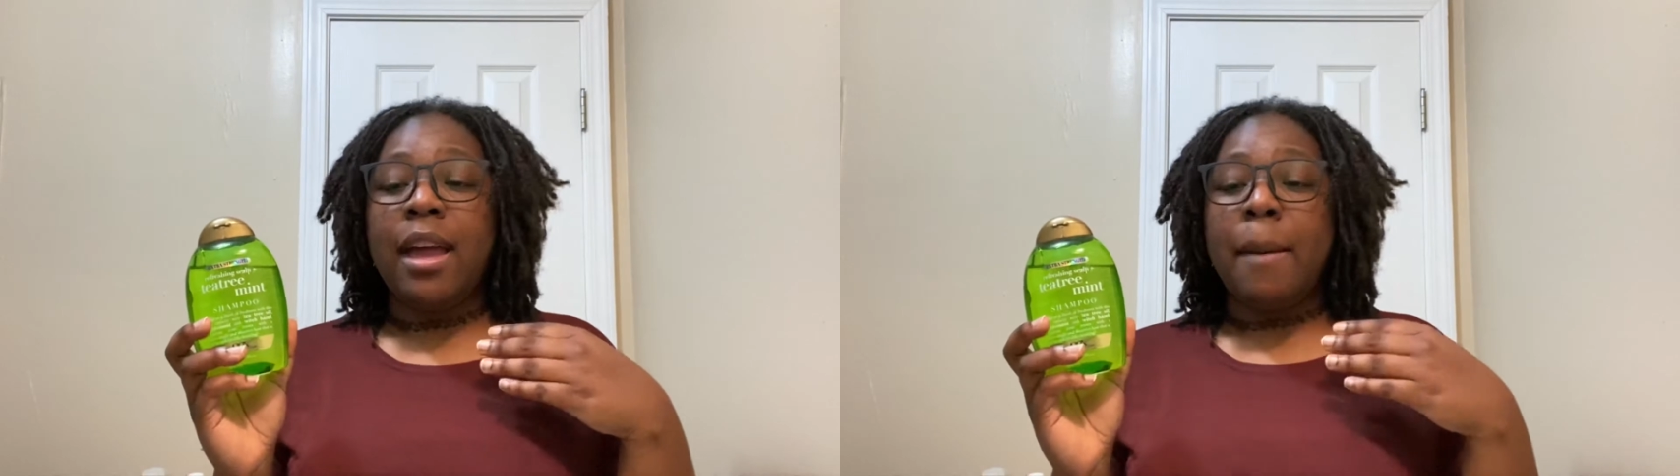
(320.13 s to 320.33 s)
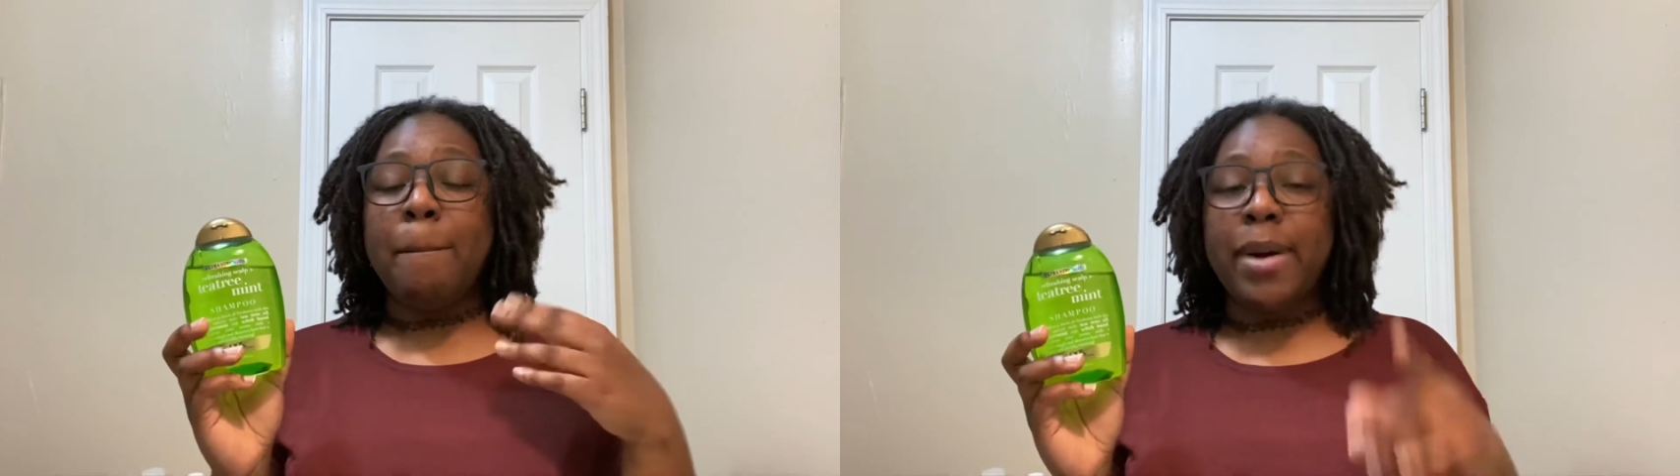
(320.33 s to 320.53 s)

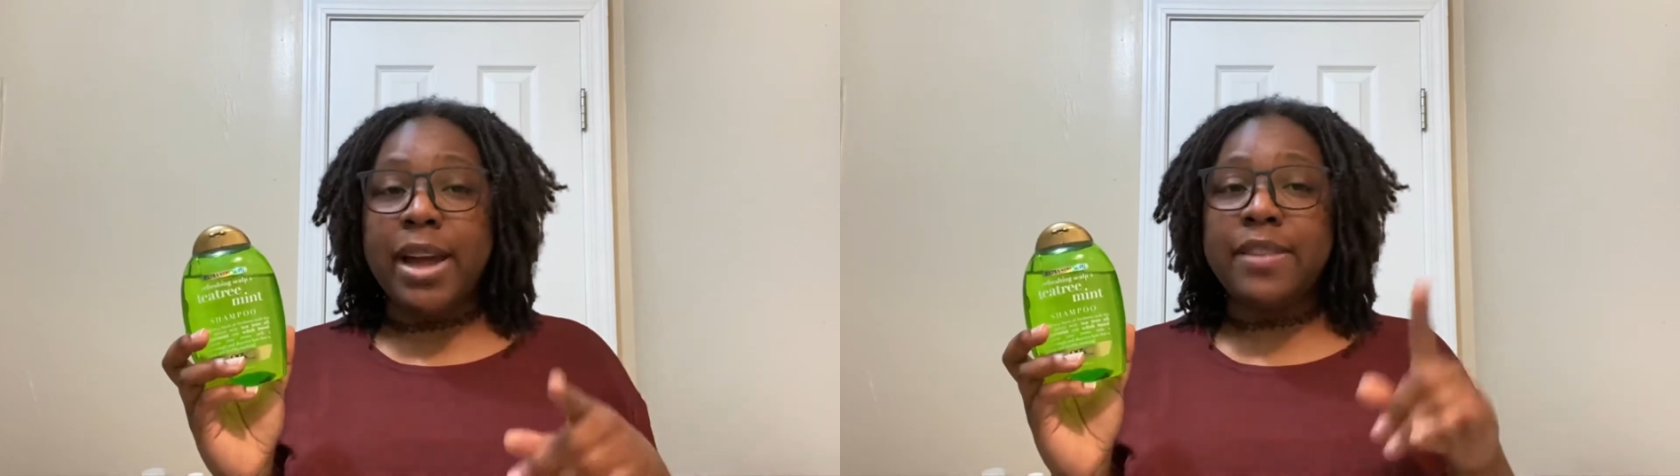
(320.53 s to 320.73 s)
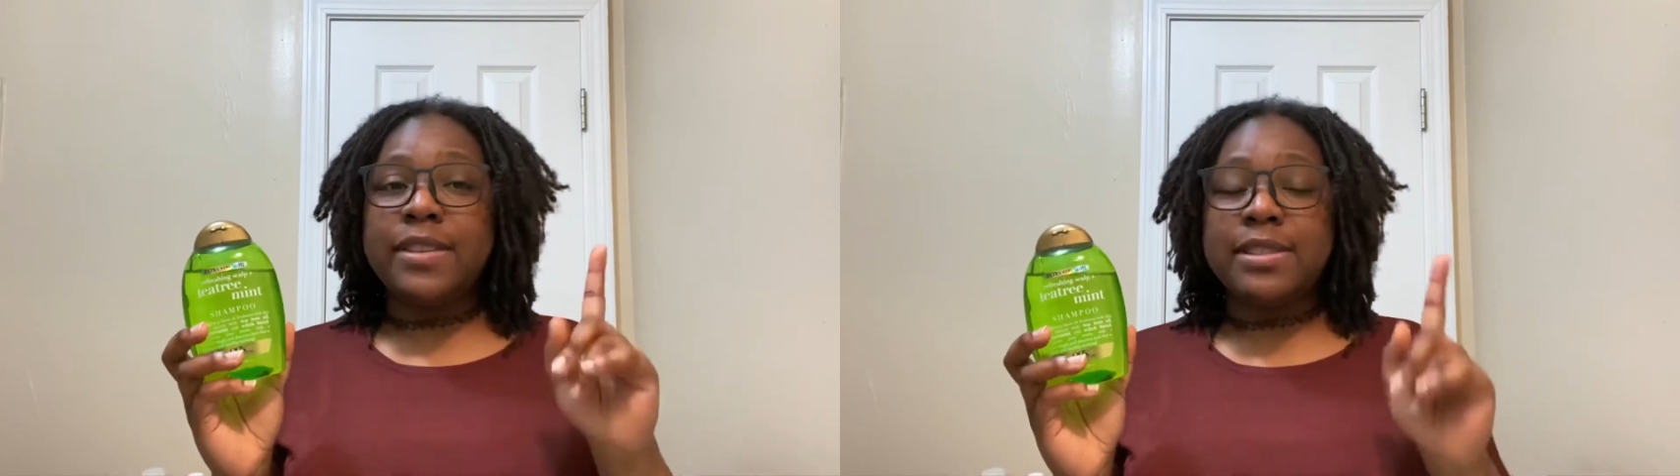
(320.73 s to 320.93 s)

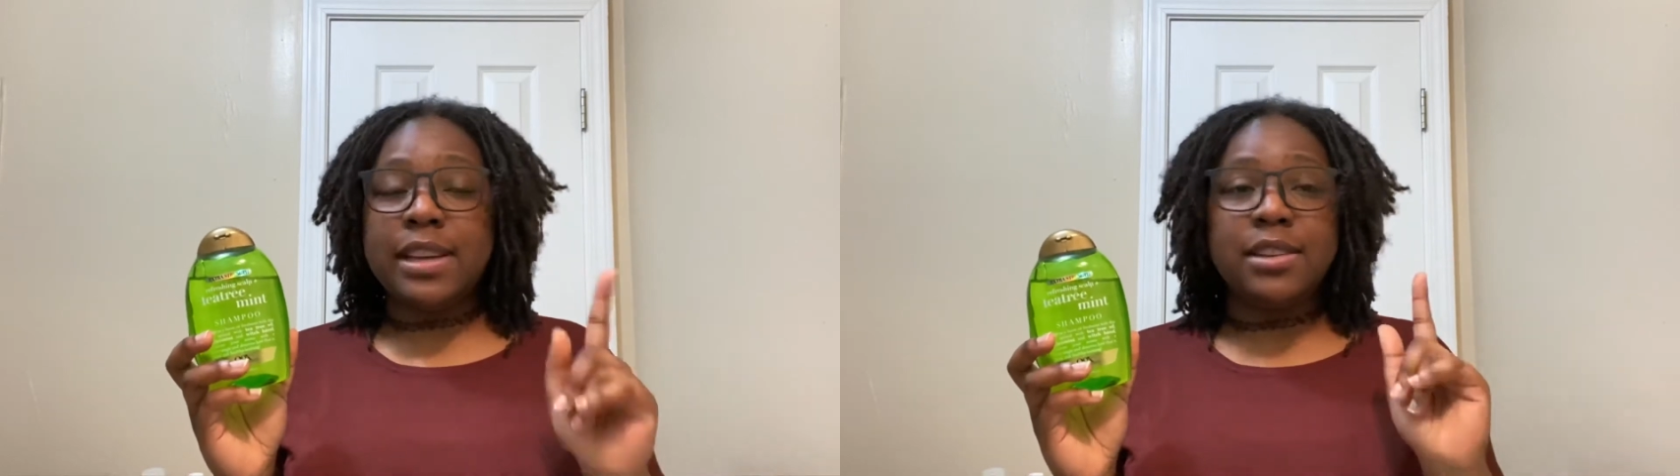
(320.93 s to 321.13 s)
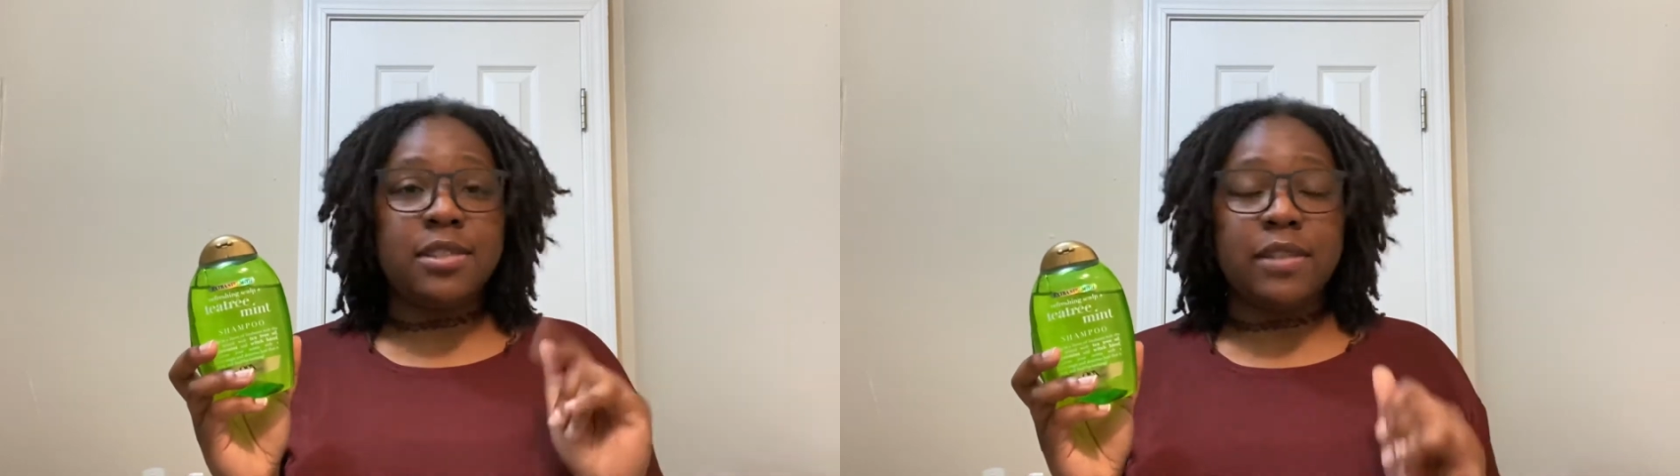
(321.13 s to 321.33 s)
But the
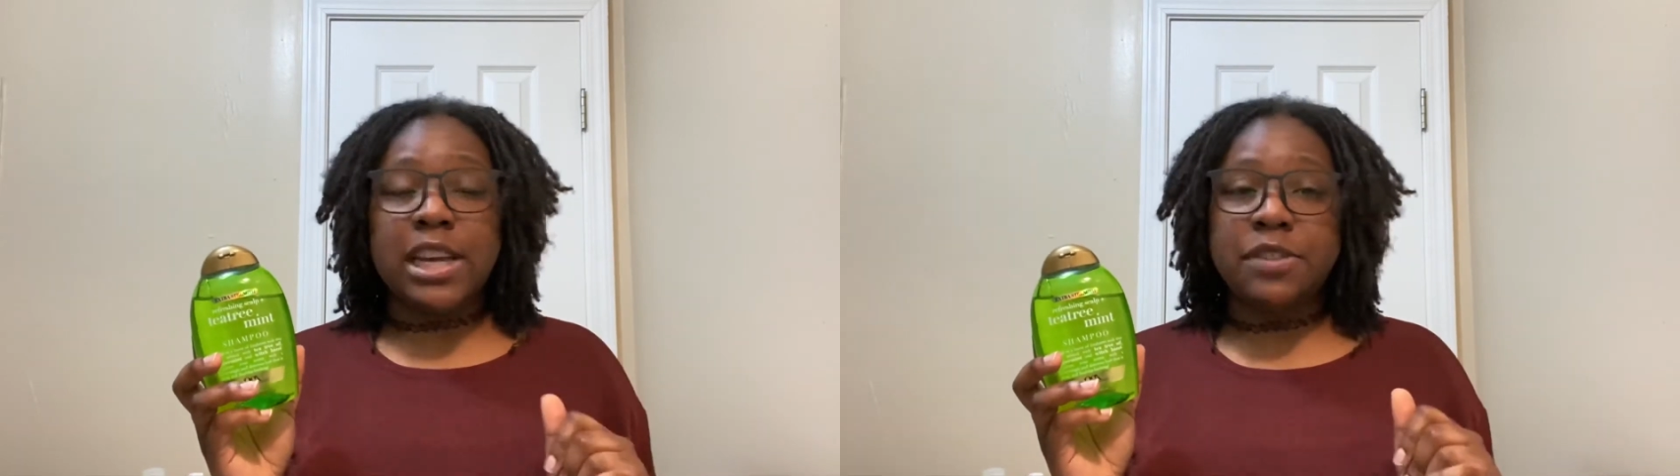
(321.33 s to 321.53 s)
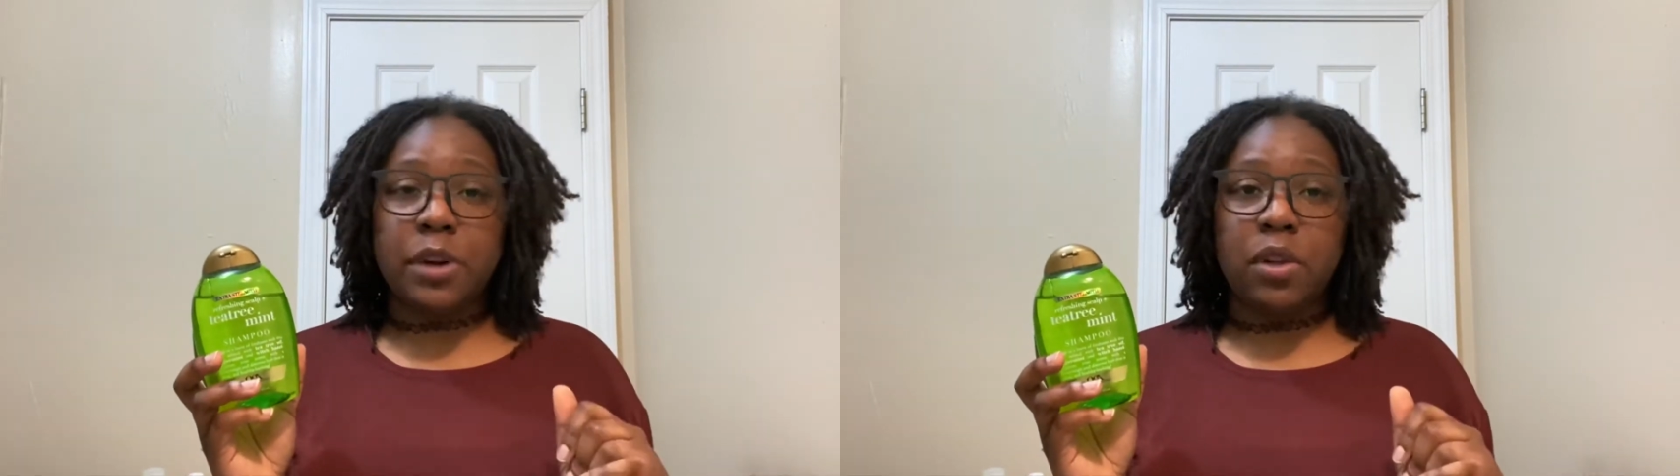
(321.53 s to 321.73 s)
scent doesn't
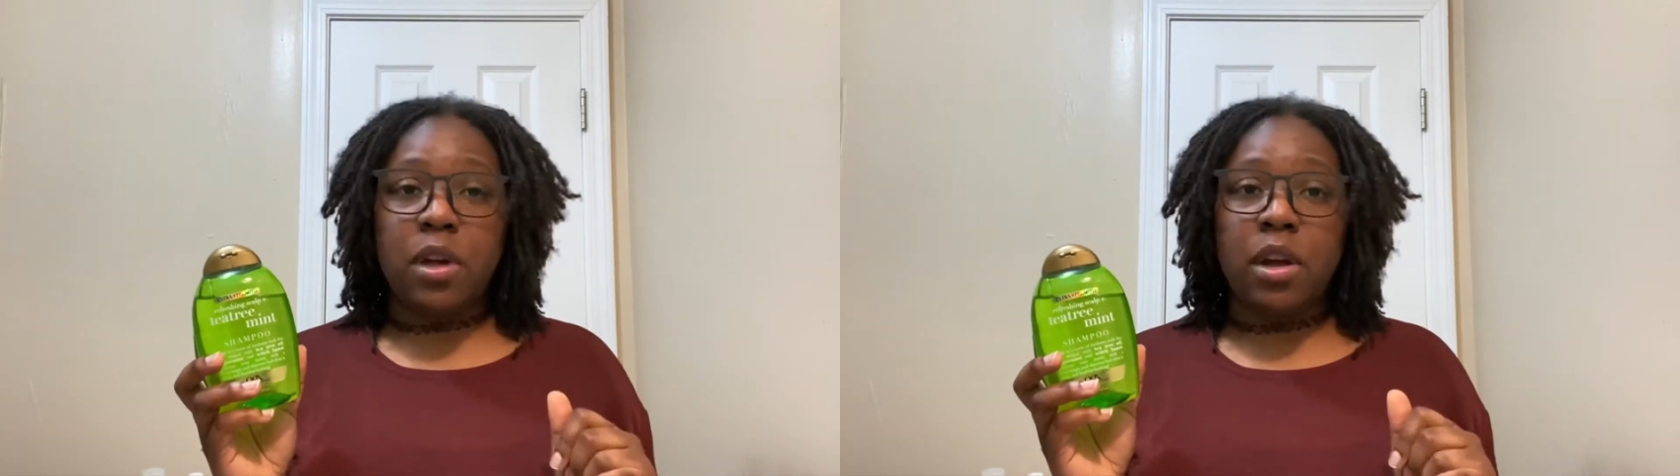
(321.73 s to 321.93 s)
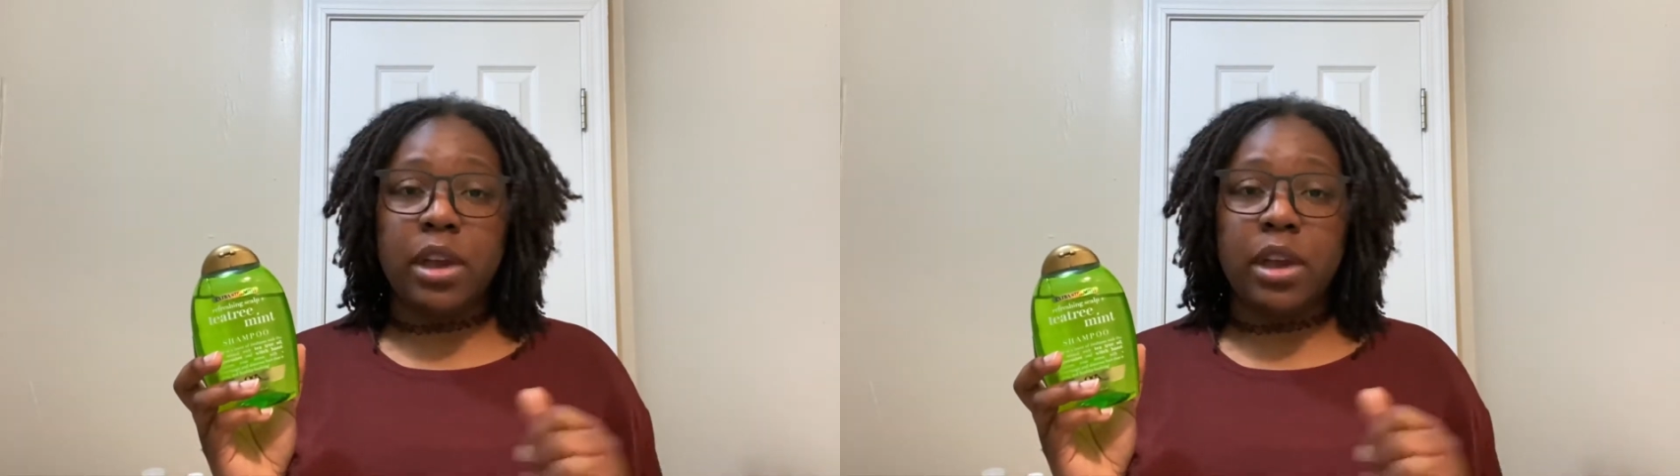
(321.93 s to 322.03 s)
last very long.